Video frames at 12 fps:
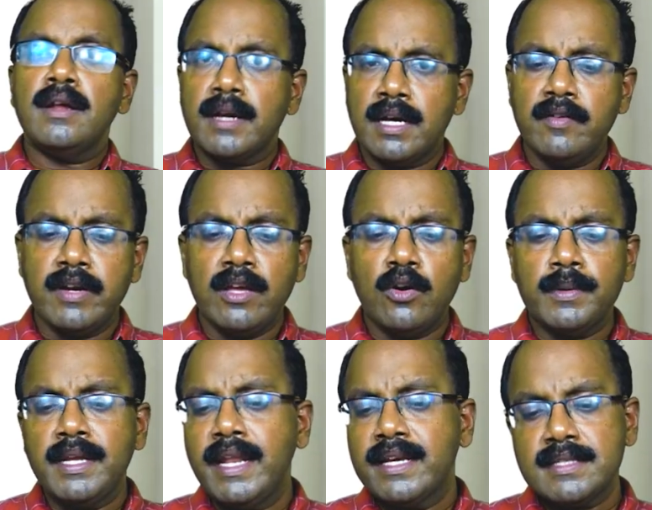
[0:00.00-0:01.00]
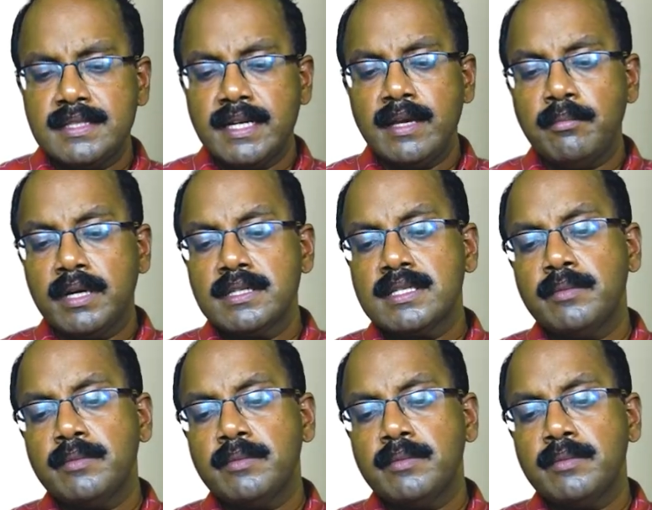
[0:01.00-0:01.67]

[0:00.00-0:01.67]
Recovery over the next 3 months,